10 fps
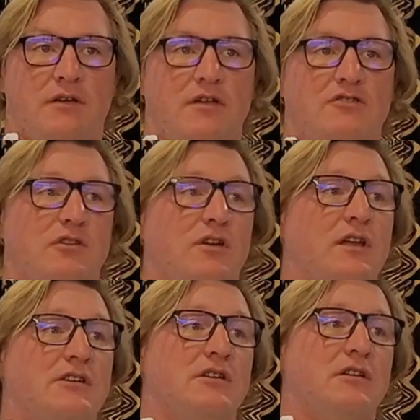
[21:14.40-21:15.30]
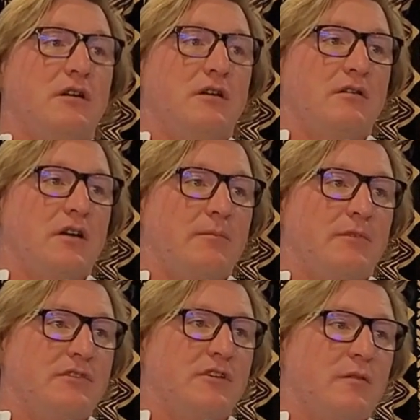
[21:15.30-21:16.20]
So you can actually go and grab
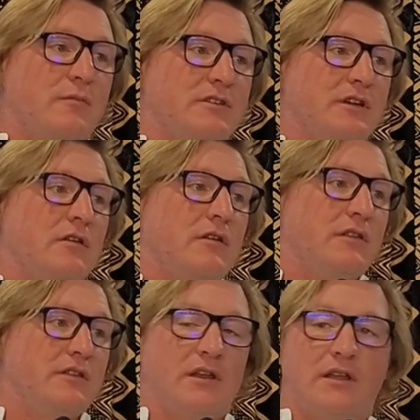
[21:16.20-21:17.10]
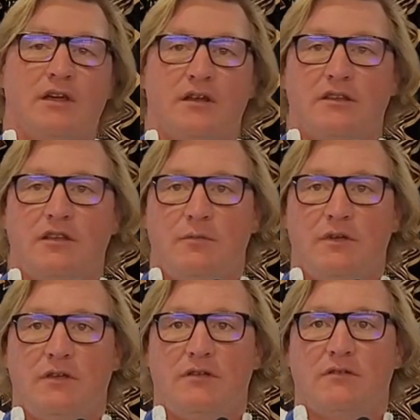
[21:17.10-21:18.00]
those documents, including the dedicated
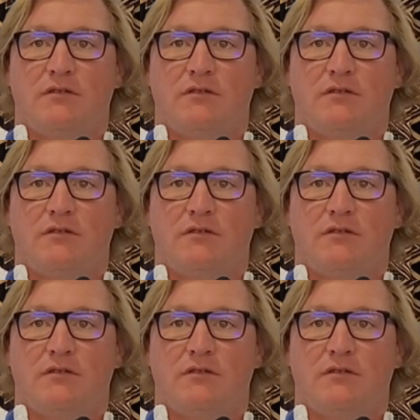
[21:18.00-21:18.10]
TB